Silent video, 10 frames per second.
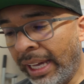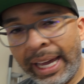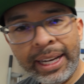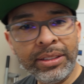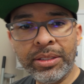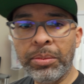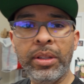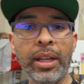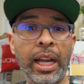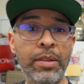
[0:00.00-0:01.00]
and it's
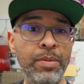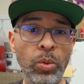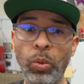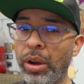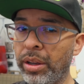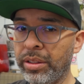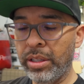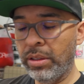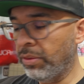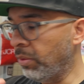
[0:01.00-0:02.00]
something that I've been
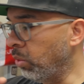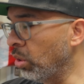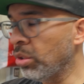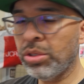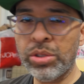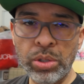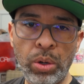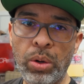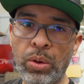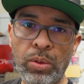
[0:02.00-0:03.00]
wanting for
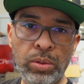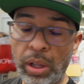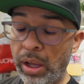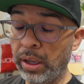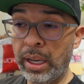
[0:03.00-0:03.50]
so long.